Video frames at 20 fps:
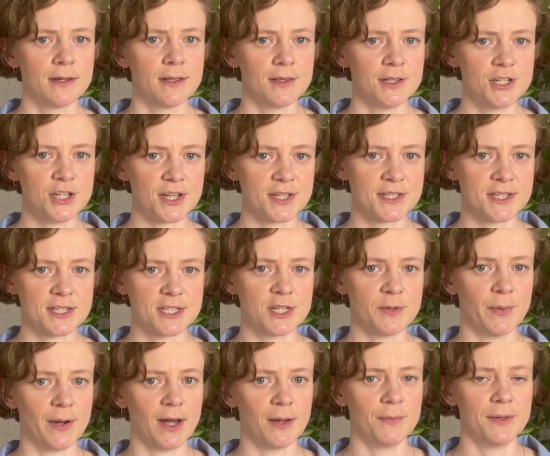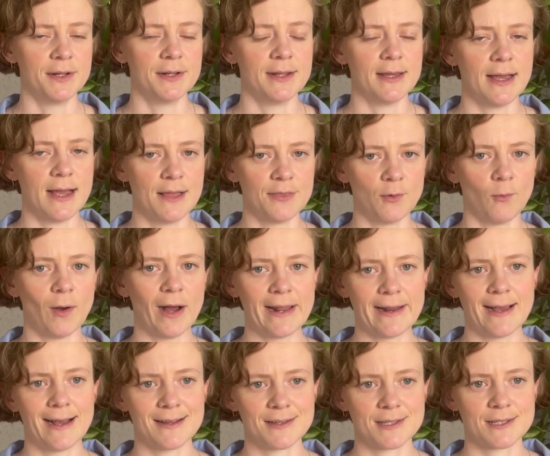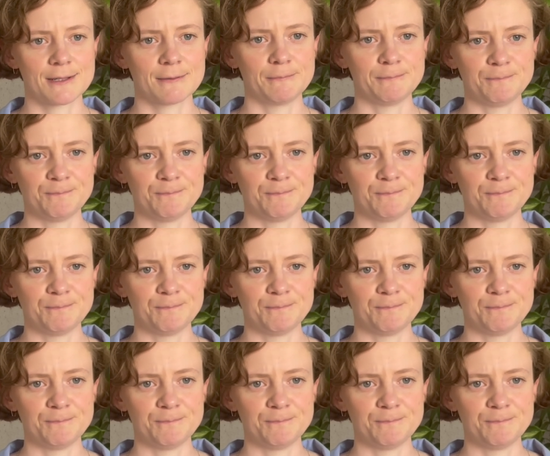the Justice Department, and the White House.